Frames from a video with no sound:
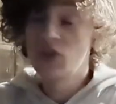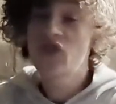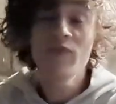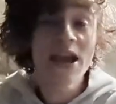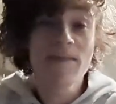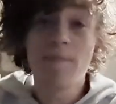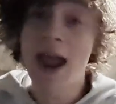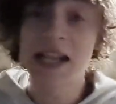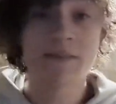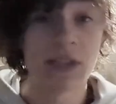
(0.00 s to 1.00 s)
you've made
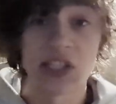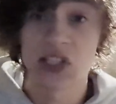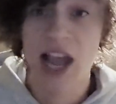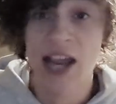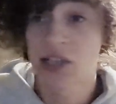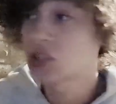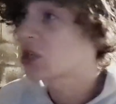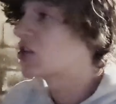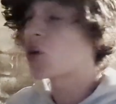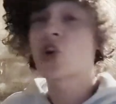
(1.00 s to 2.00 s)
many mistakes
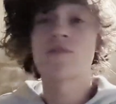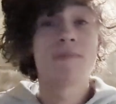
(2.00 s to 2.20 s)
and hurt